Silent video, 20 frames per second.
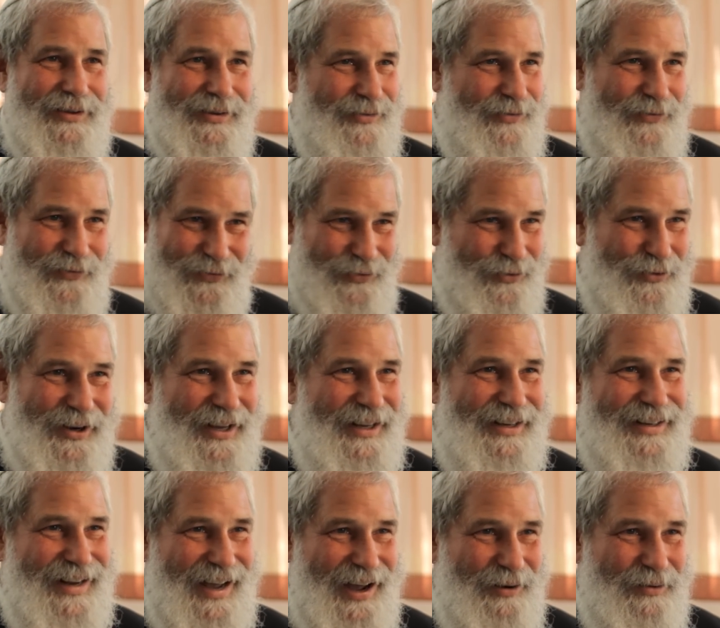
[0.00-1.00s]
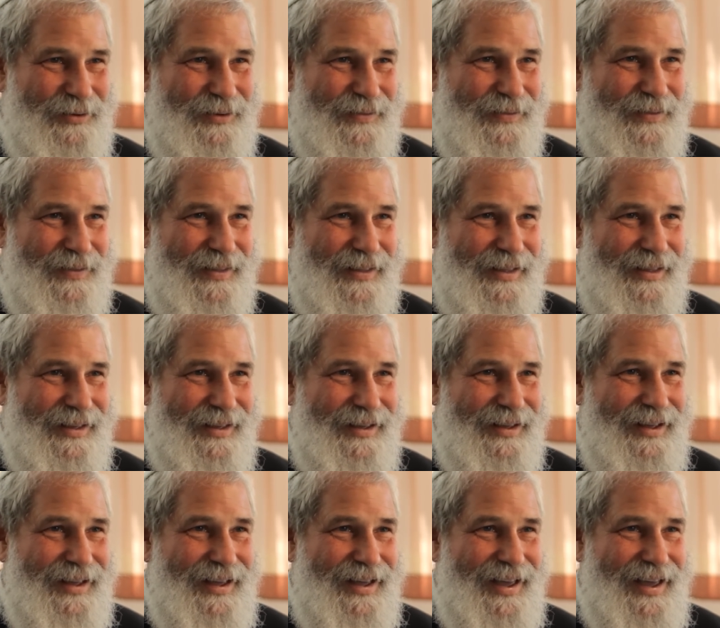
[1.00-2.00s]
free now,
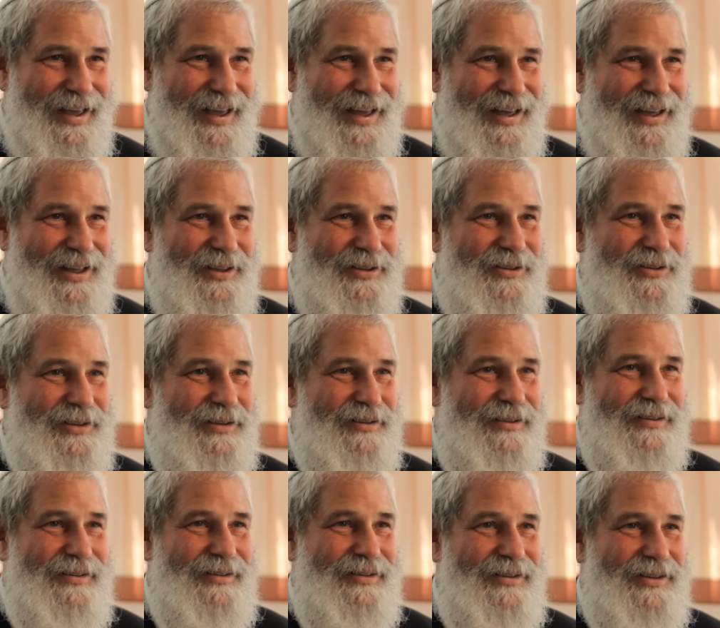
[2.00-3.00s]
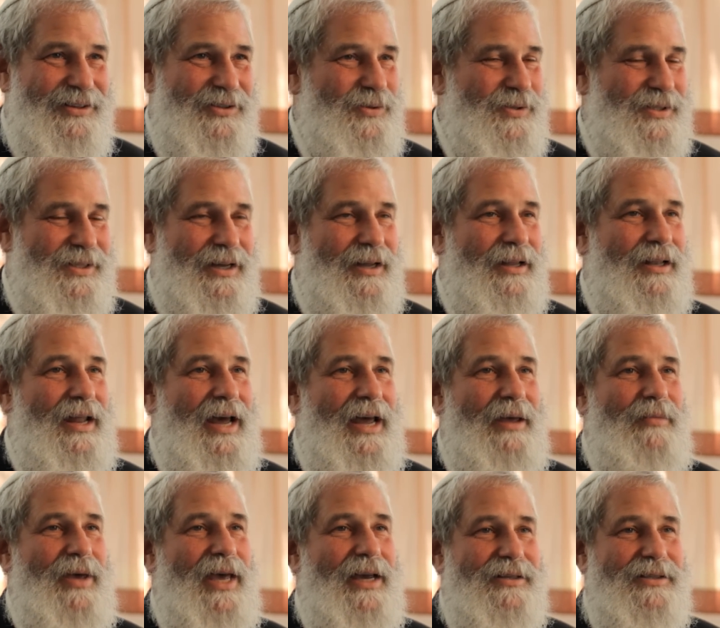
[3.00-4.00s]
and this was the
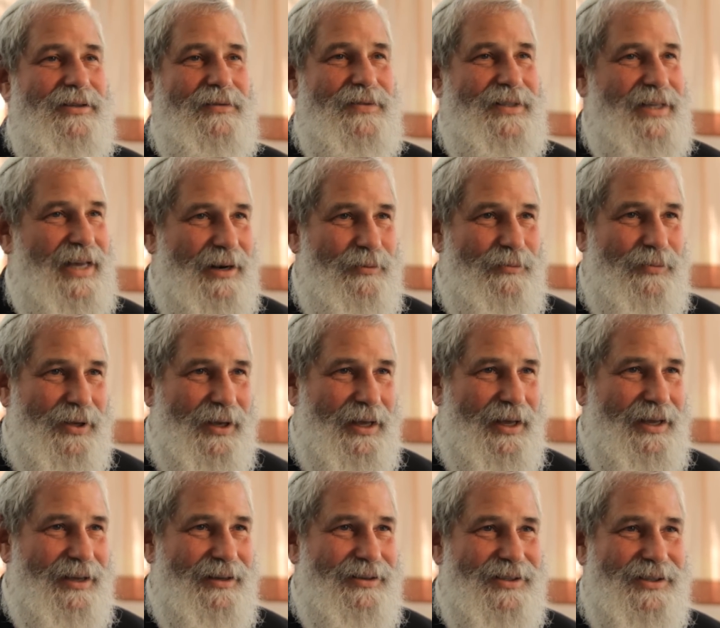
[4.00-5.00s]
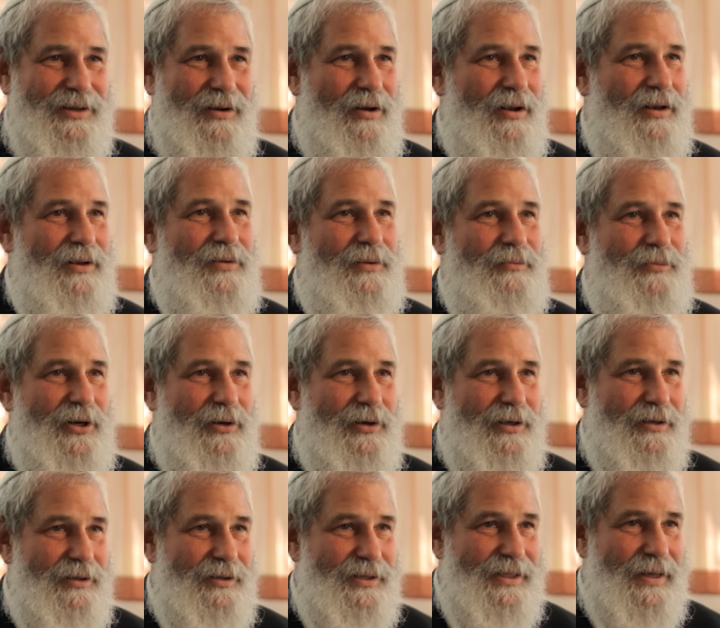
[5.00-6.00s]
climax of 10 plagues, all of the
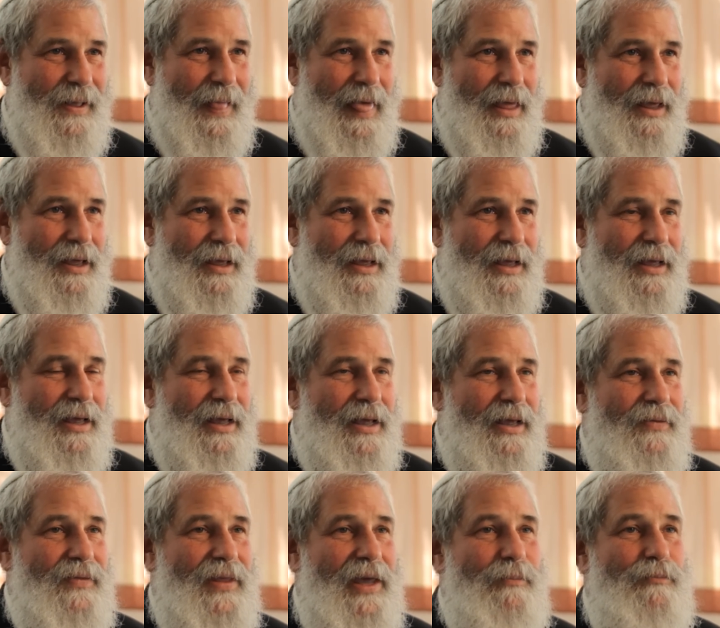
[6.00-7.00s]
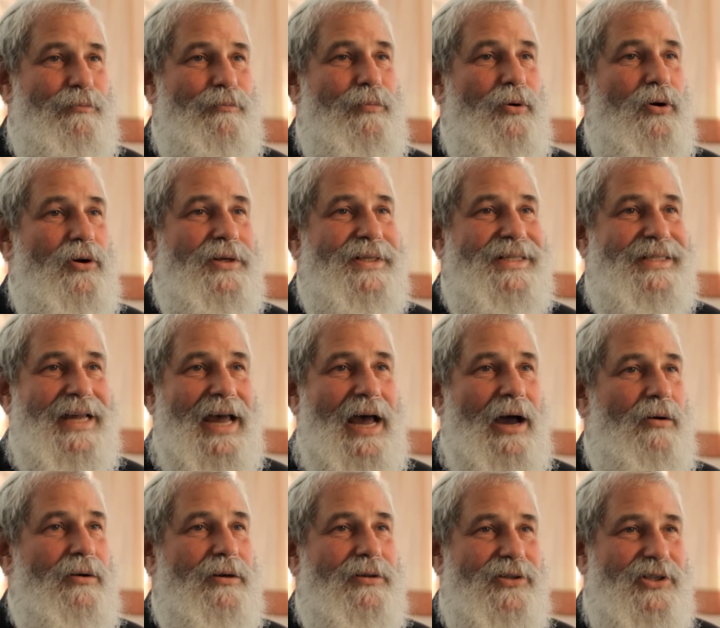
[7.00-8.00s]
miracles, they burst
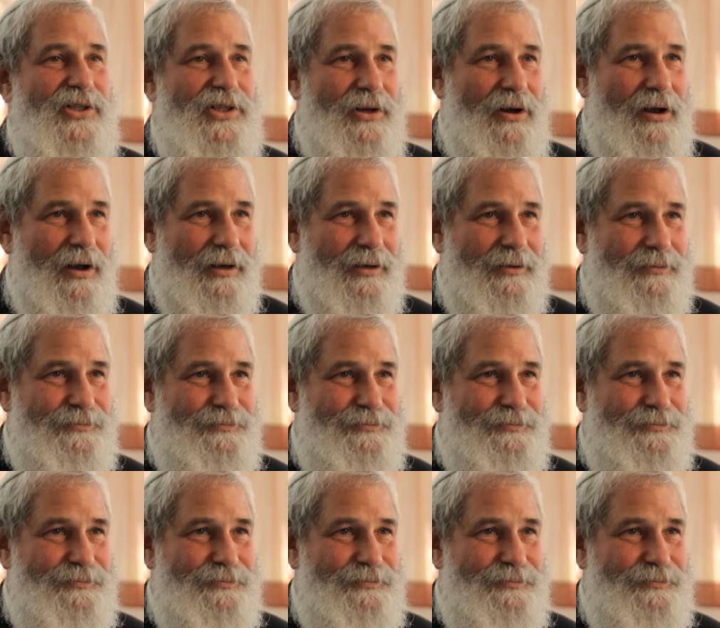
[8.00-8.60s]
out in song.